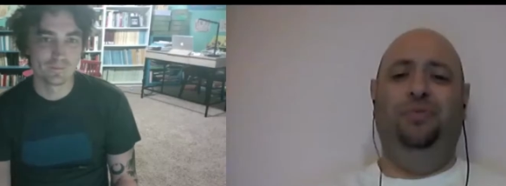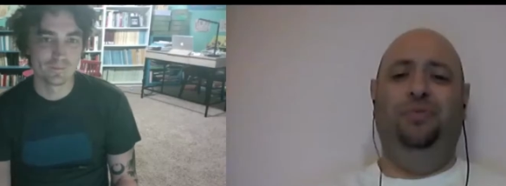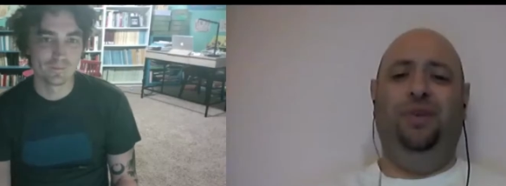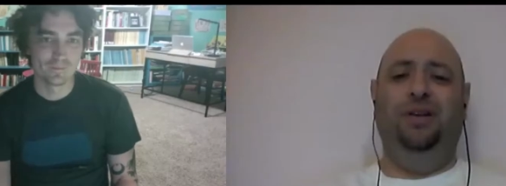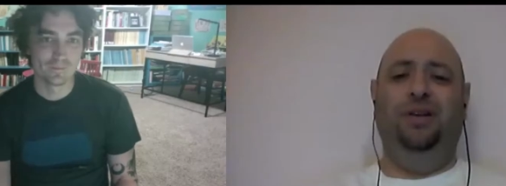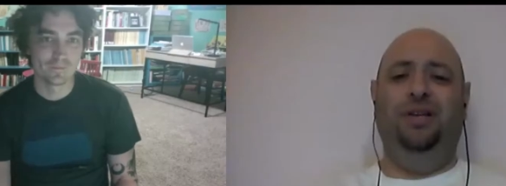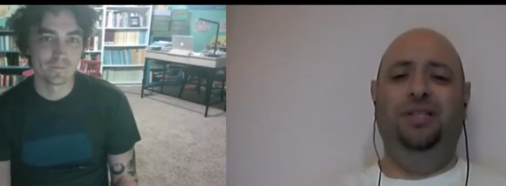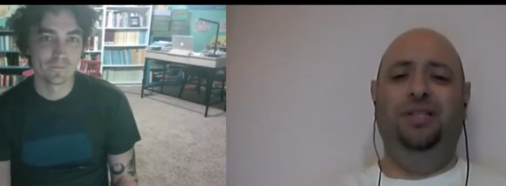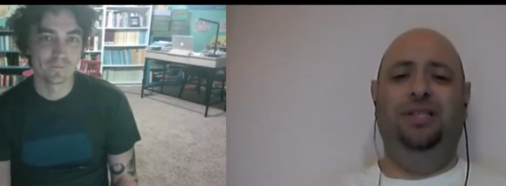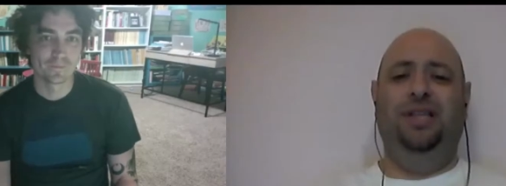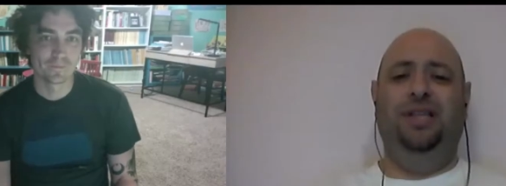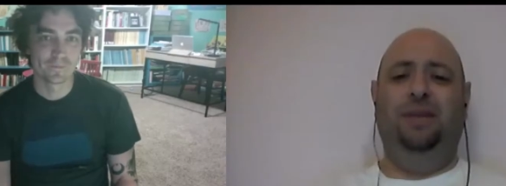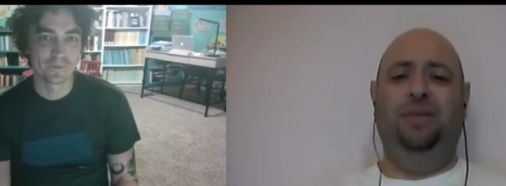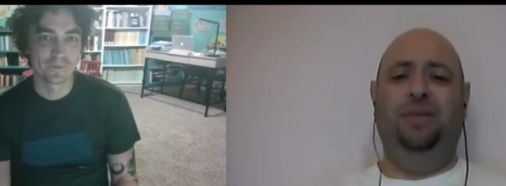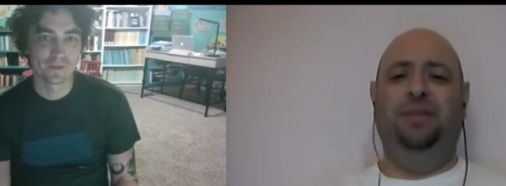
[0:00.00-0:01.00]
Speaker 1: fun because
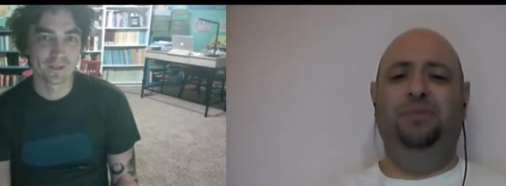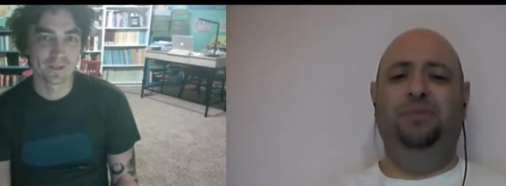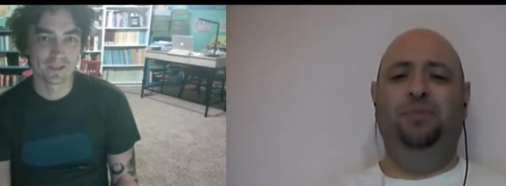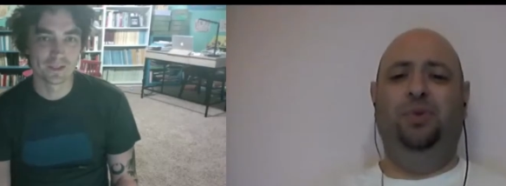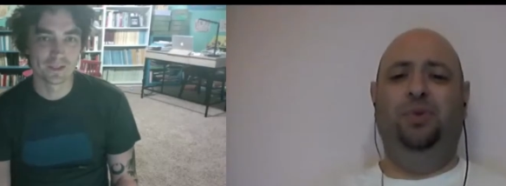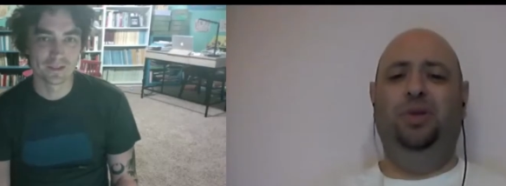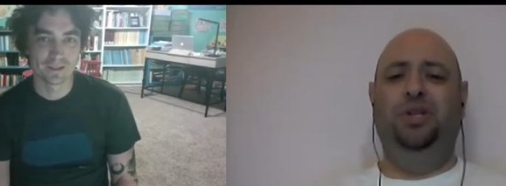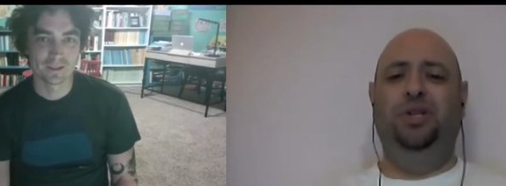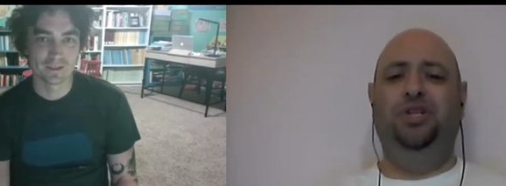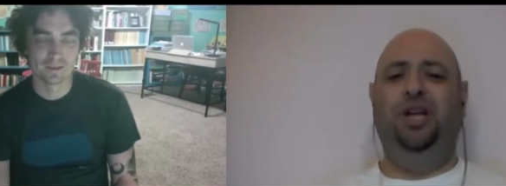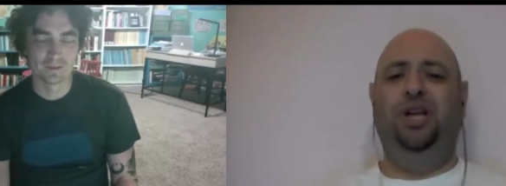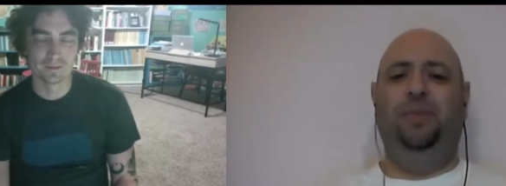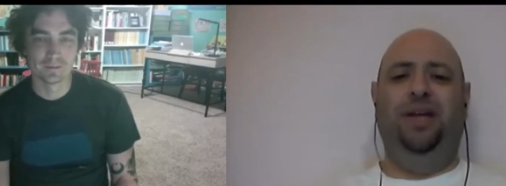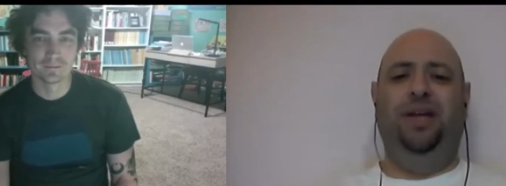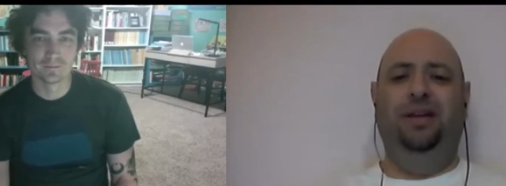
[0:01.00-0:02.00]
then it becomes more
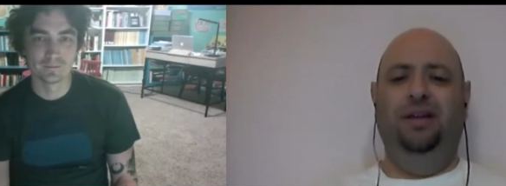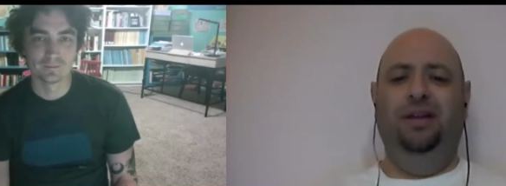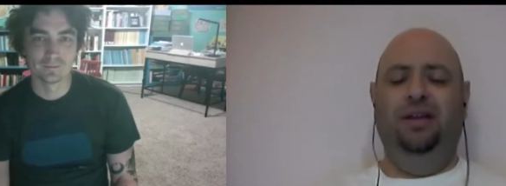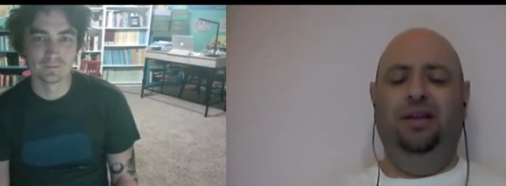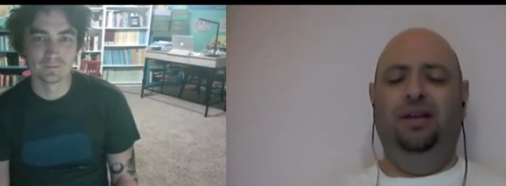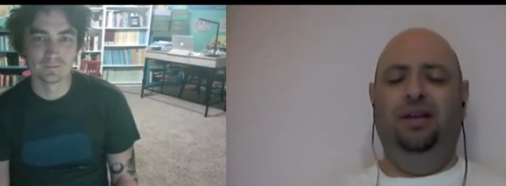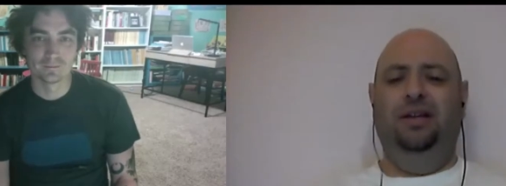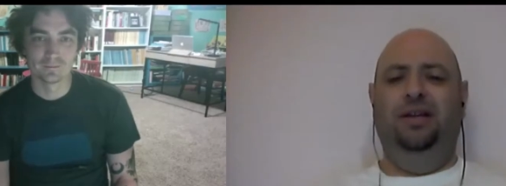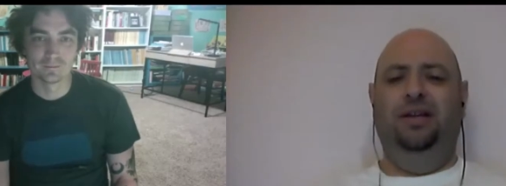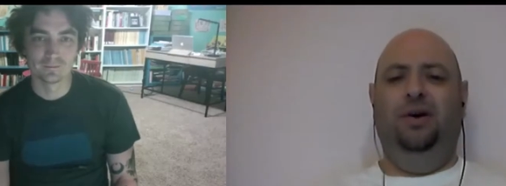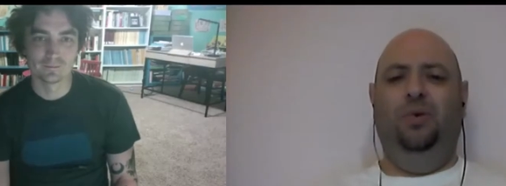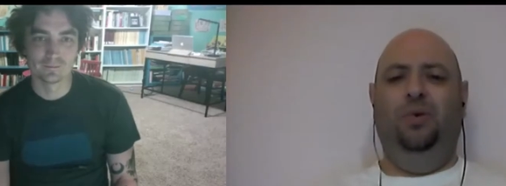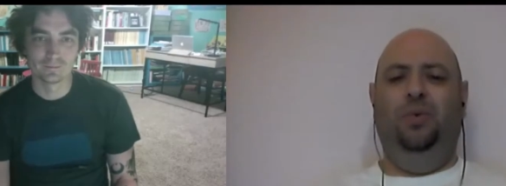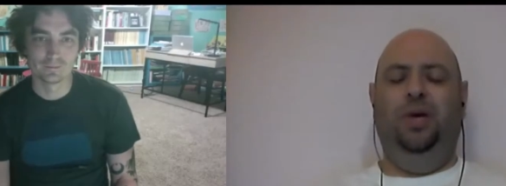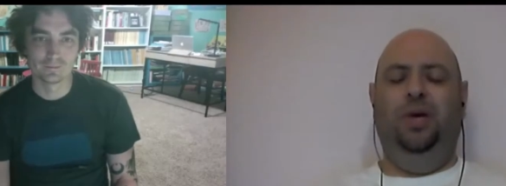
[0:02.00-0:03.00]
legitimate. You
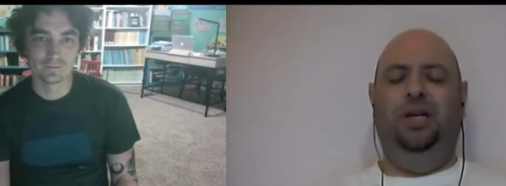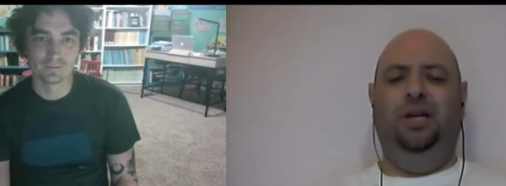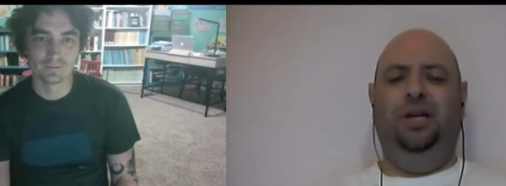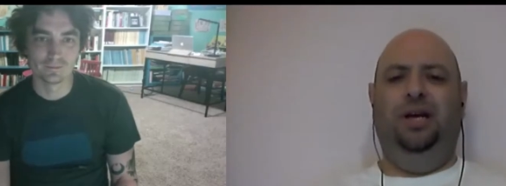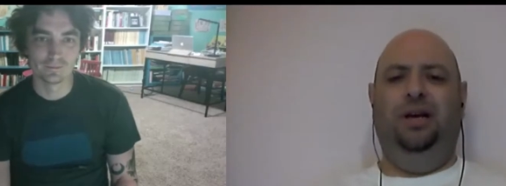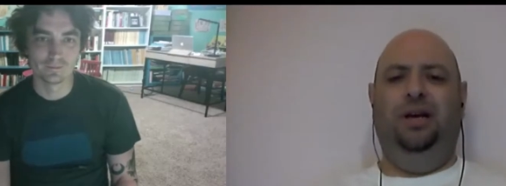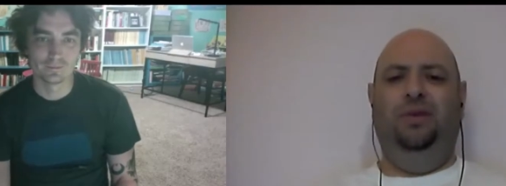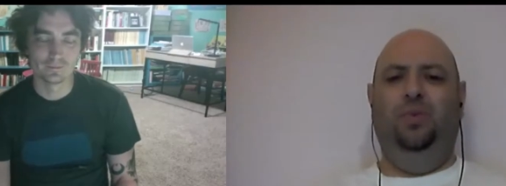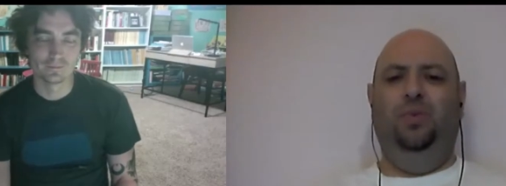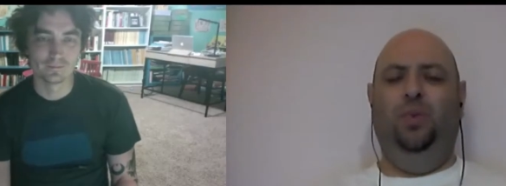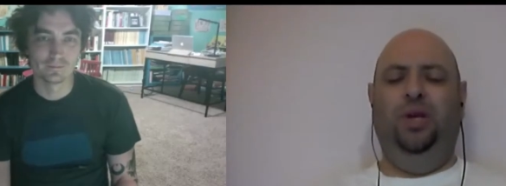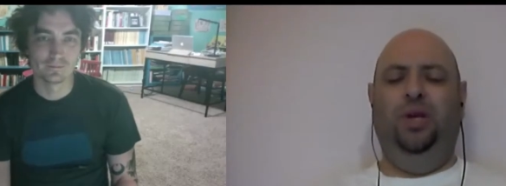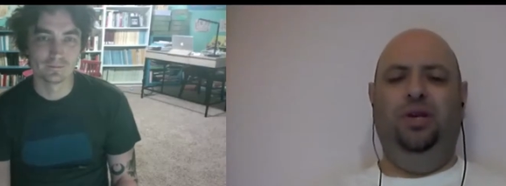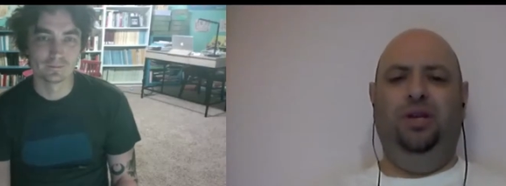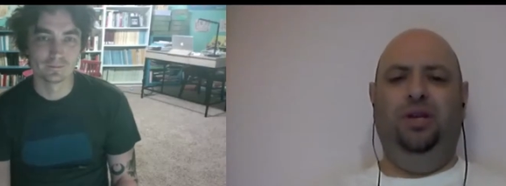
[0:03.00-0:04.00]
know, when uh,
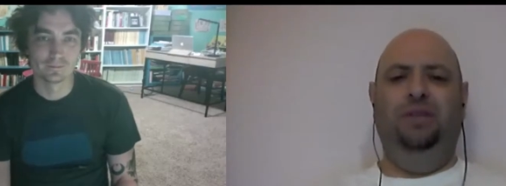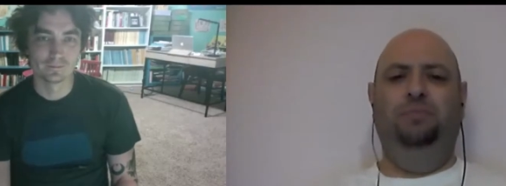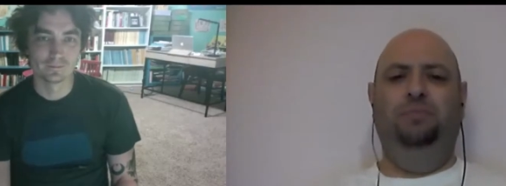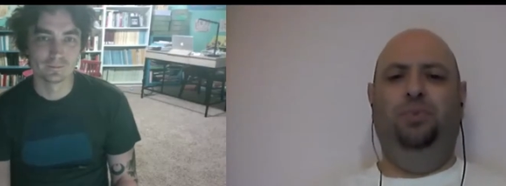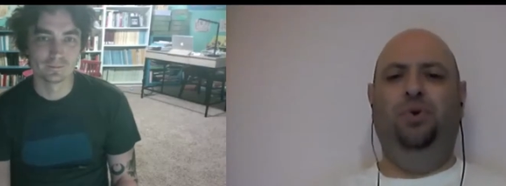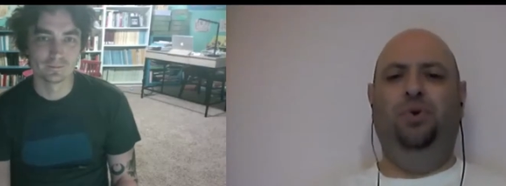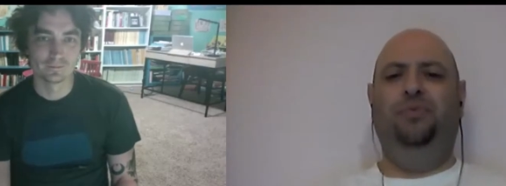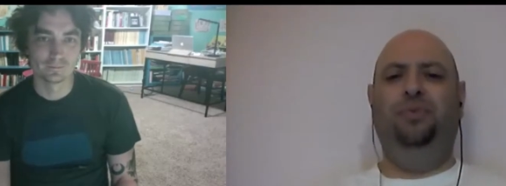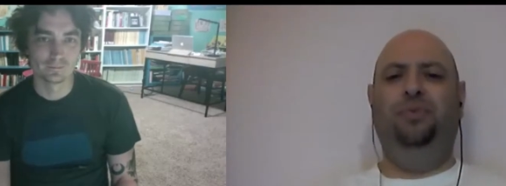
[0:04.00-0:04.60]
when you can pull from